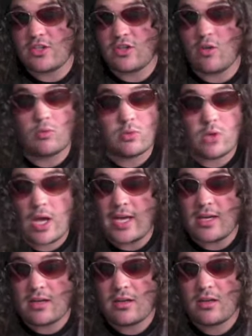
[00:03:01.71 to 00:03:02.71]
don't
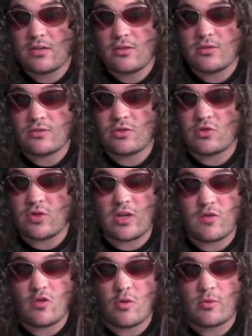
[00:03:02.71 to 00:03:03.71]
like
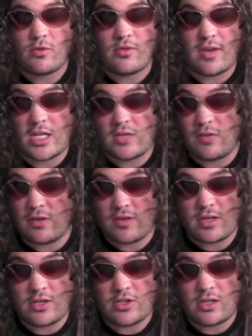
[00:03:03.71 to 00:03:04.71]
Transformers: Age of
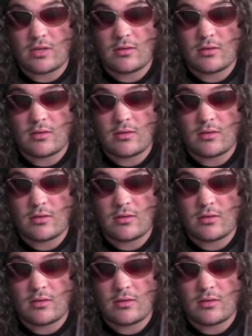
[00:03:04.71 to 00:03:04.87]
Extinction,